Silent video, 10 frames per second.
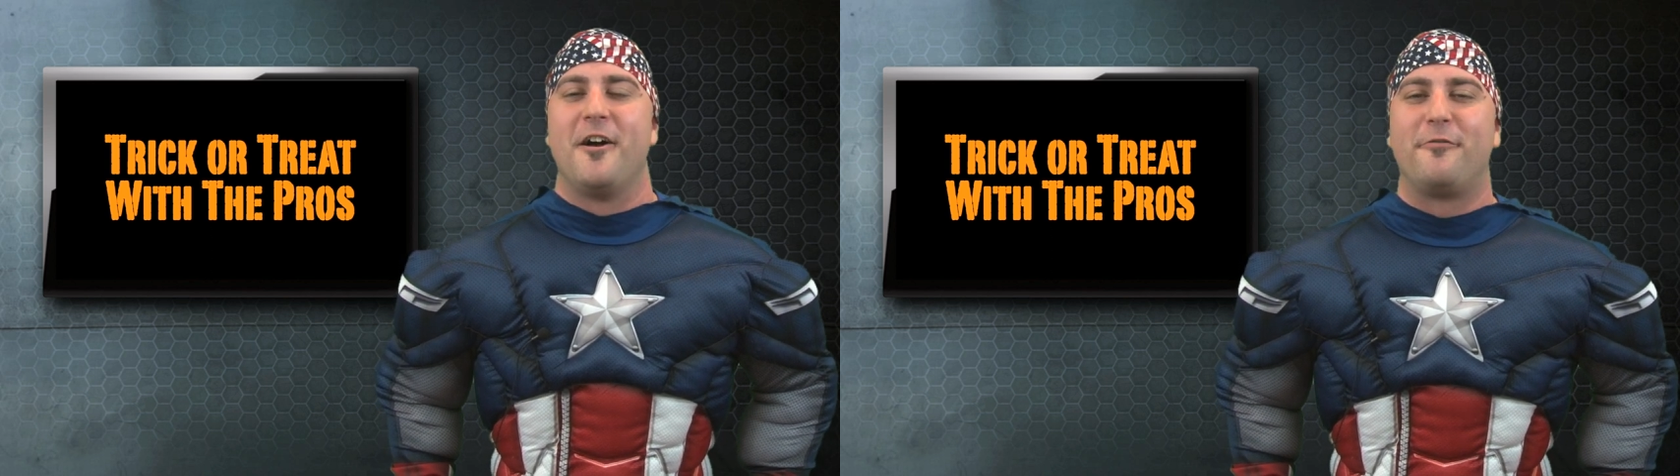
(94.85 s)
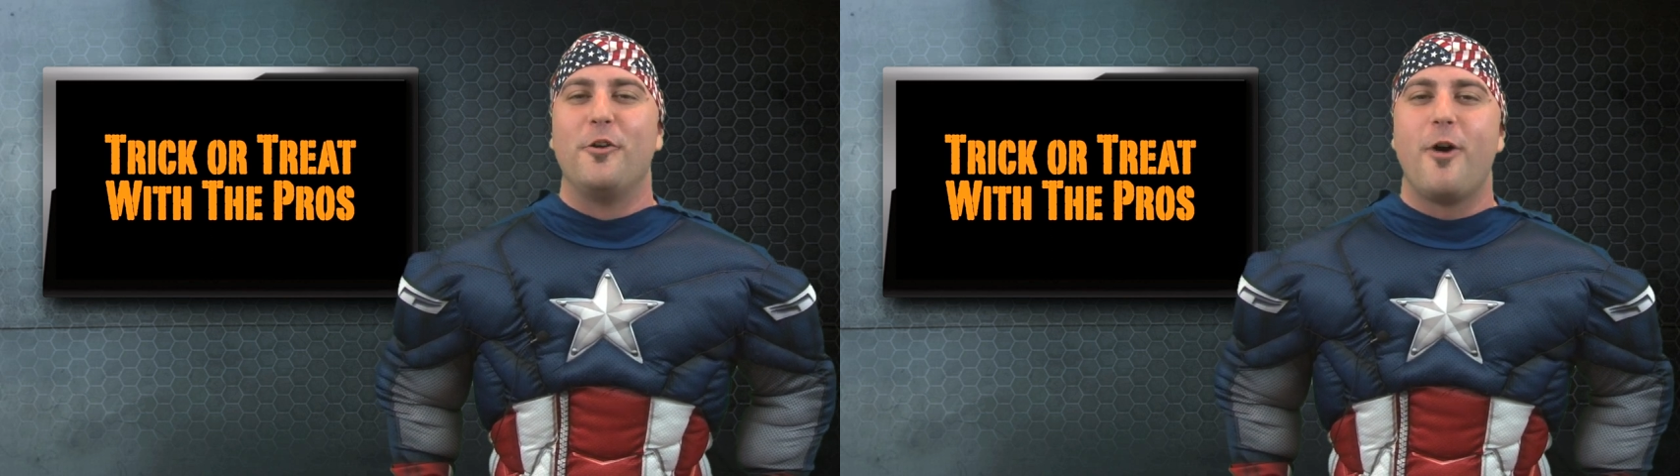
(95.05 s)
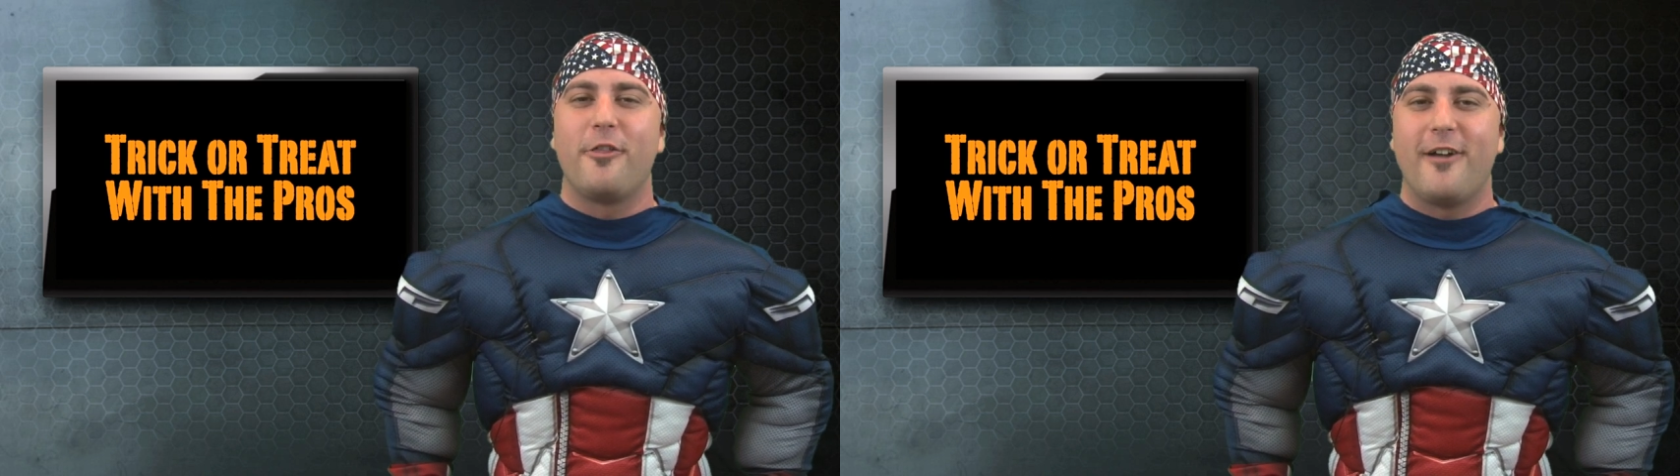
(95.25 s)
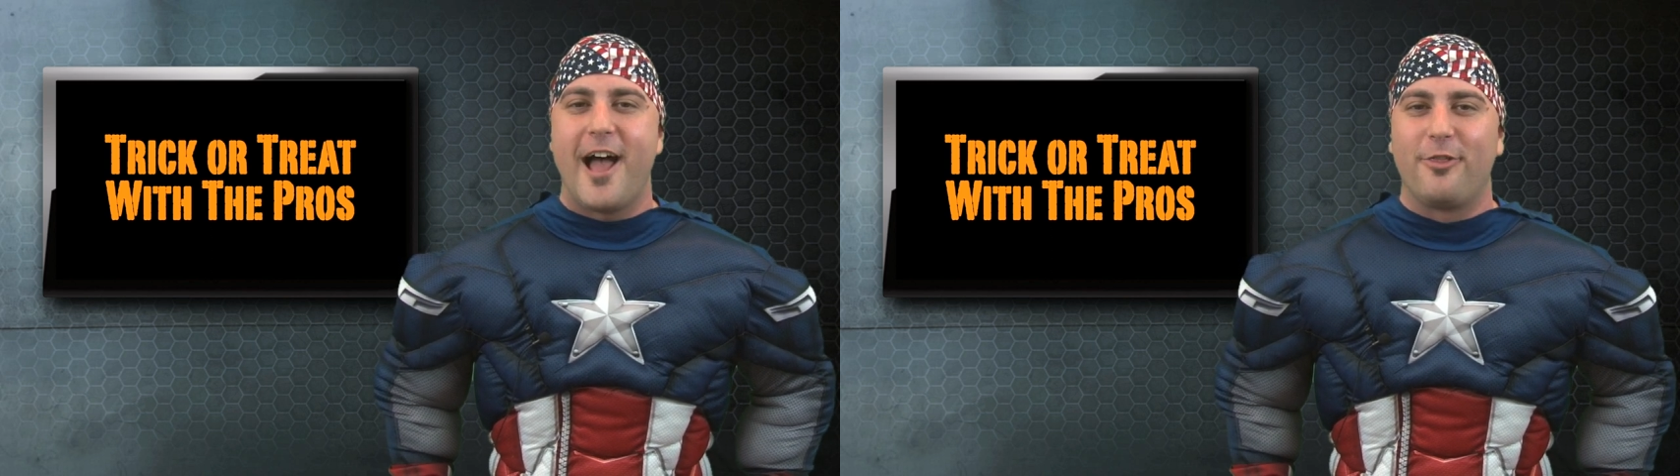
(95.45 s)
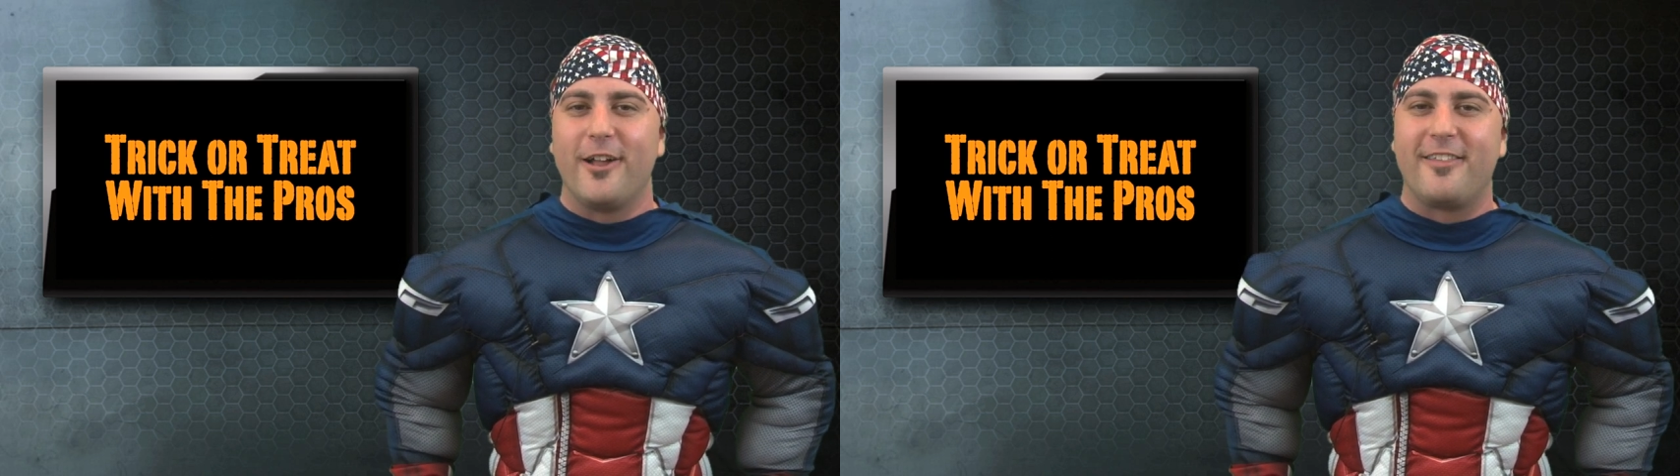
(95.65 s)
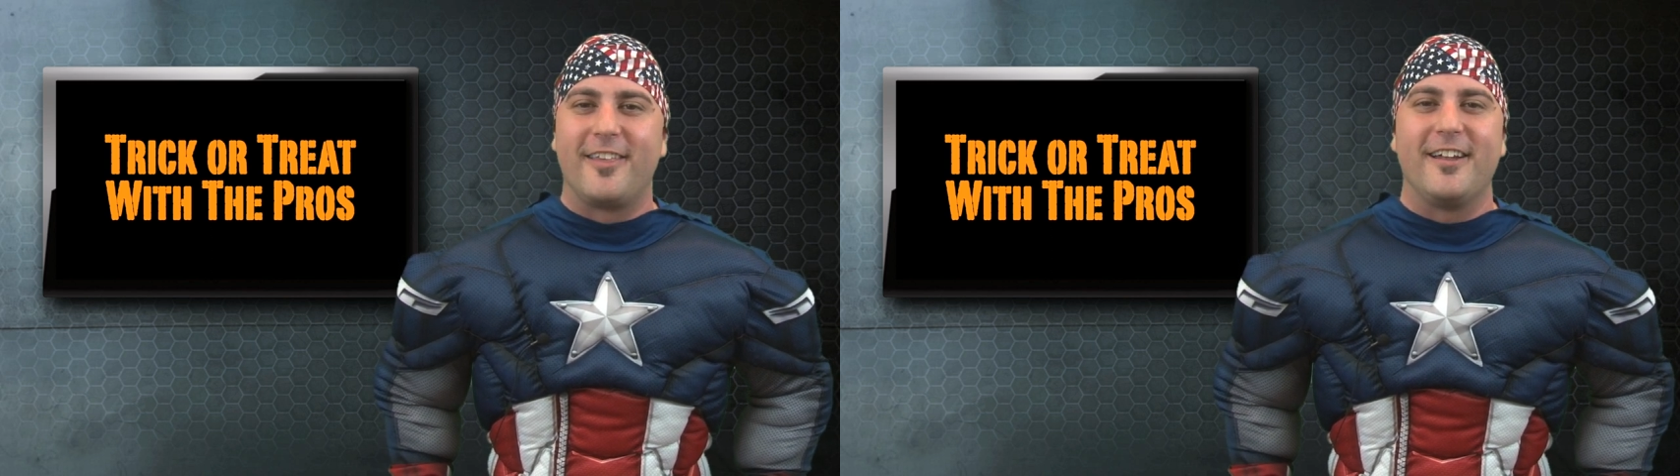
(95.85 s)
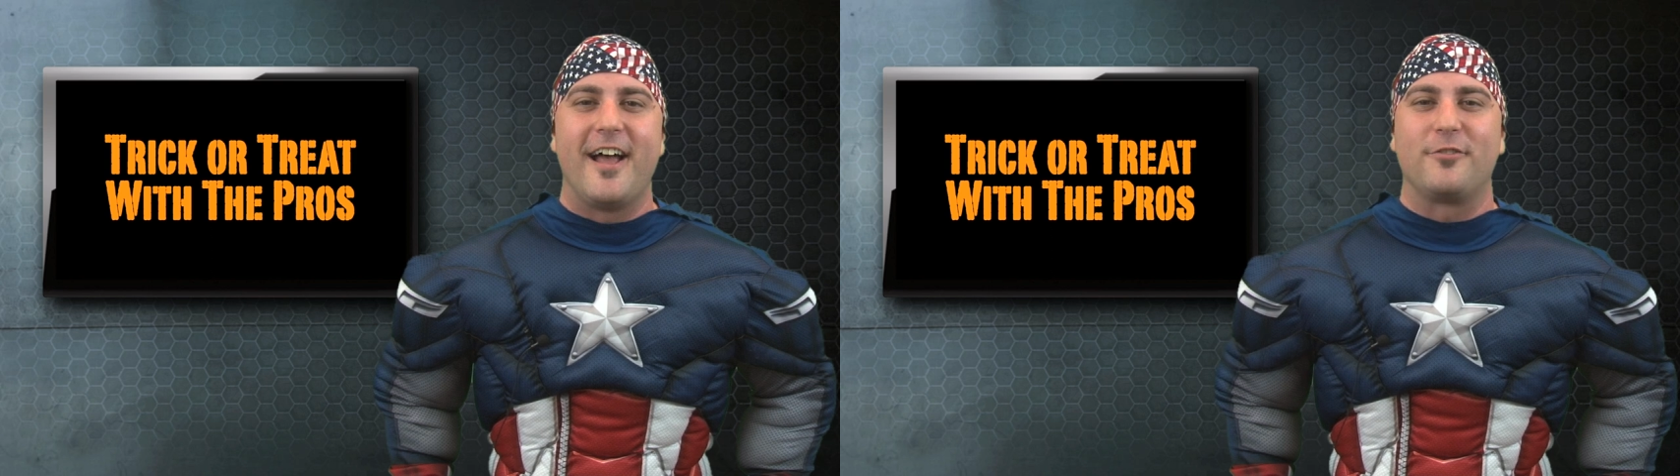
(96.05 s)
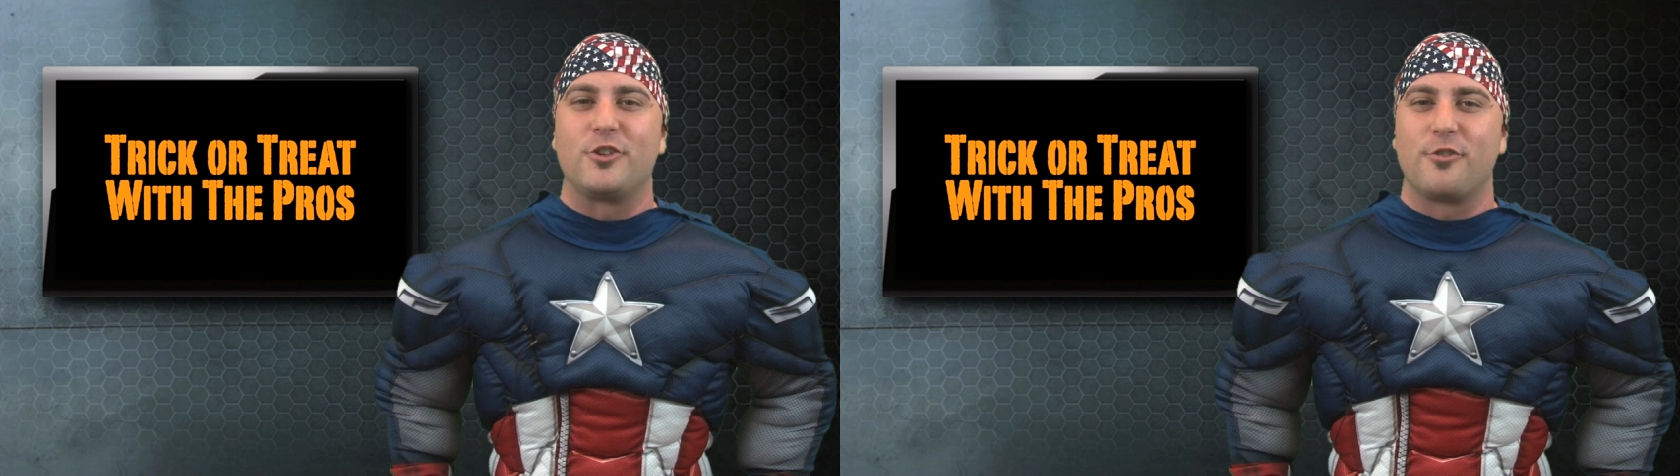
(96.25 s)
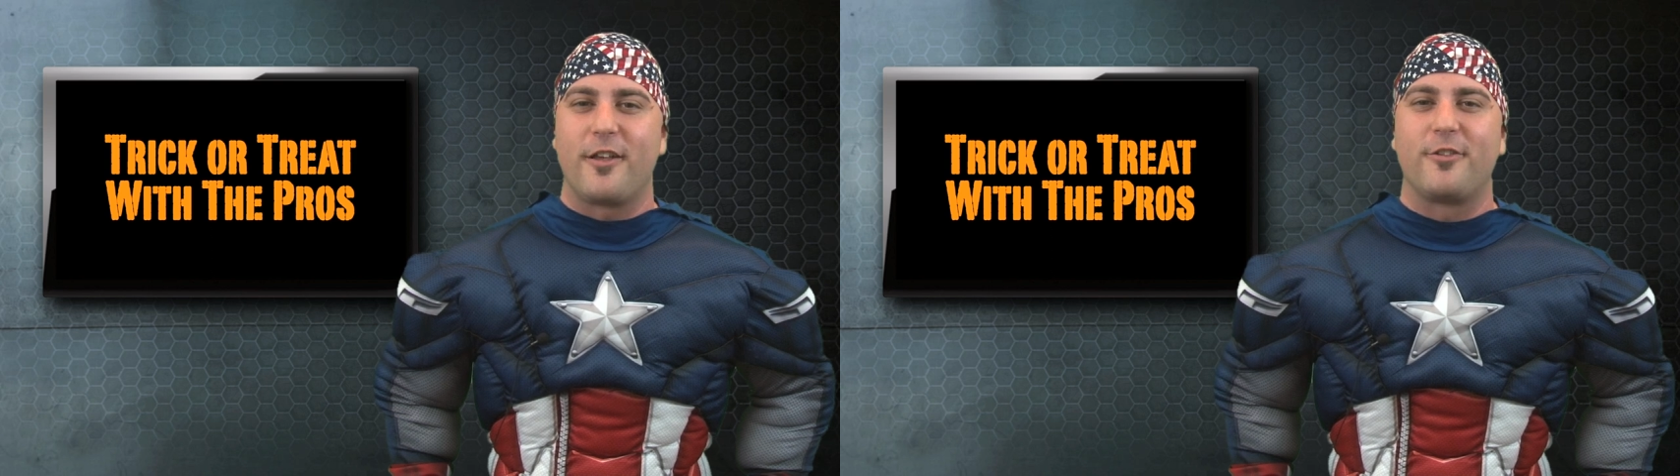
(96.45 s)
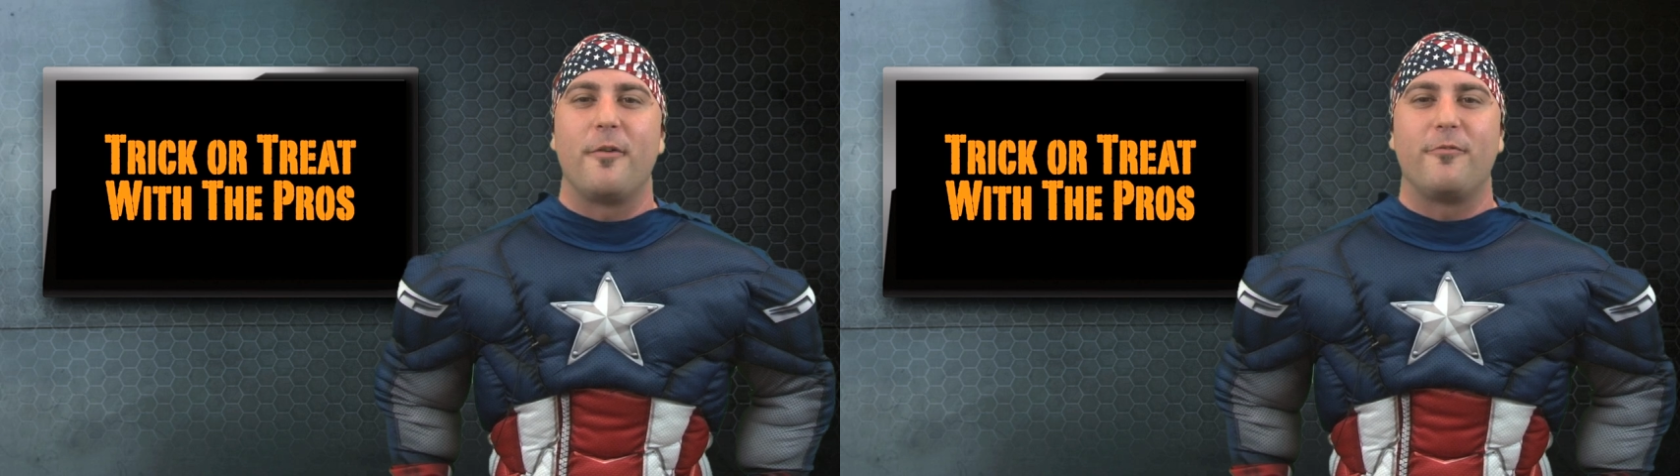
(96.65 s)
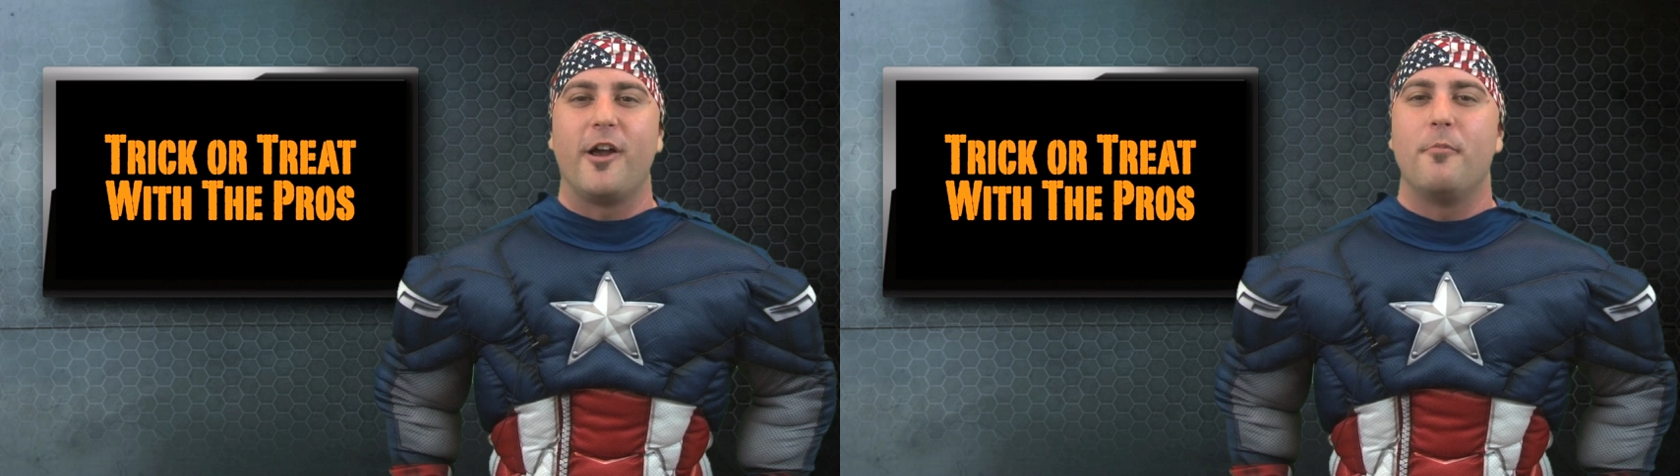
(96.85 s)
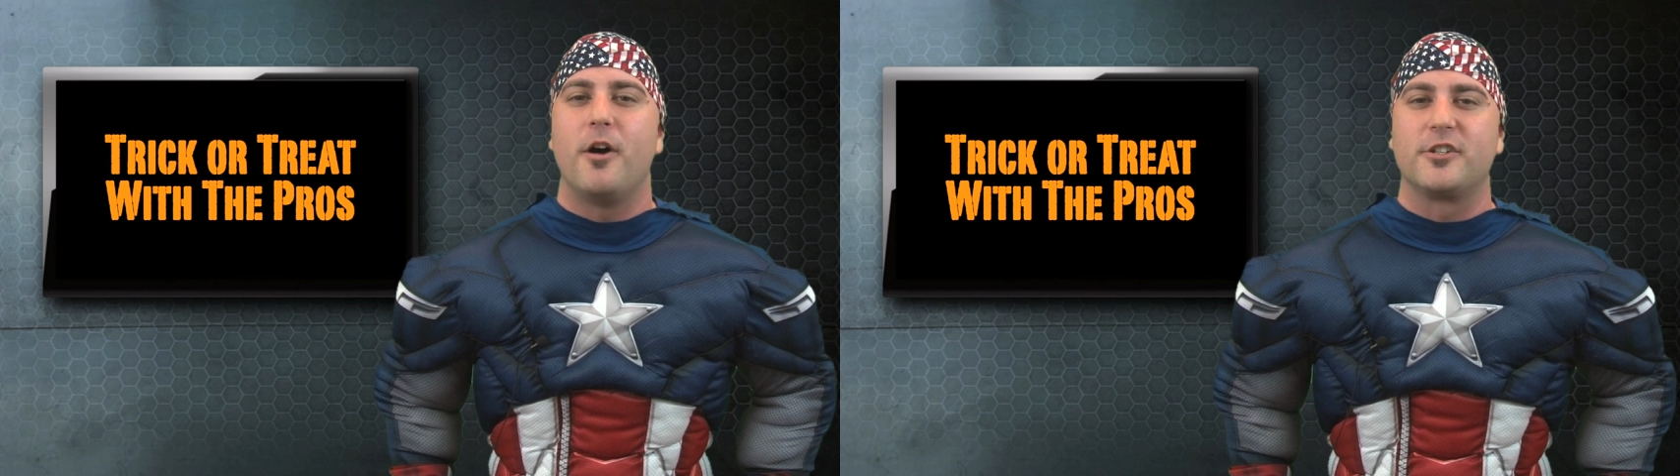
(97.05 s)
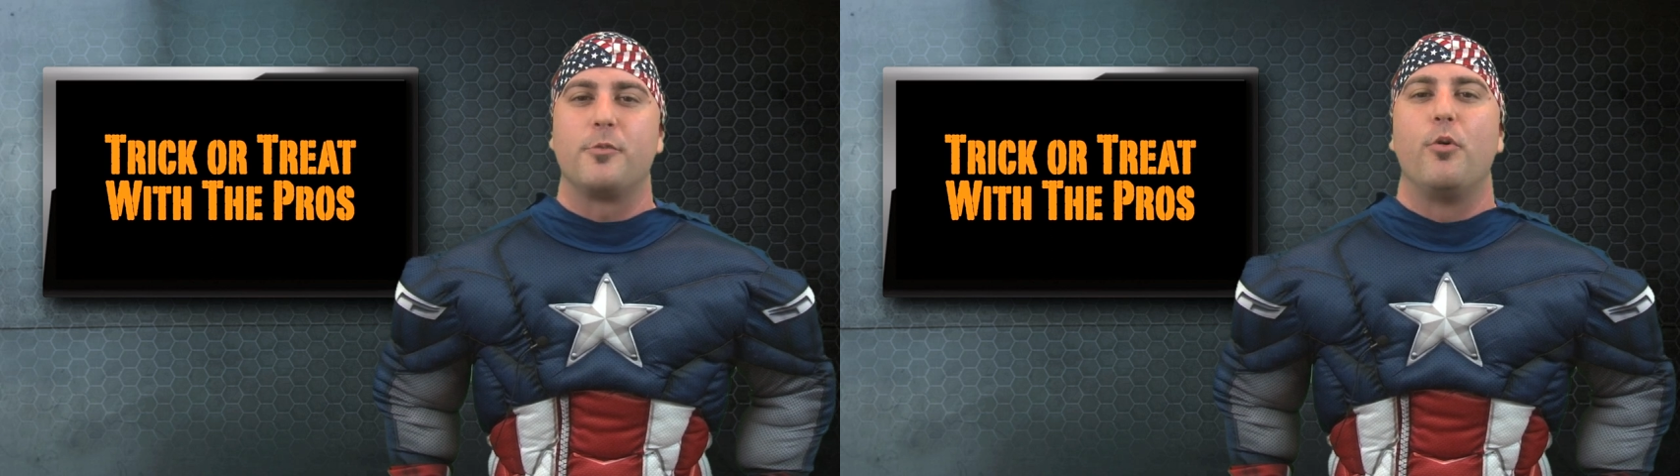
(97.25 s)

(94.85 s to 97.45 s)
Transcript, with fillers: A few other athletes didn't have to dress up very much to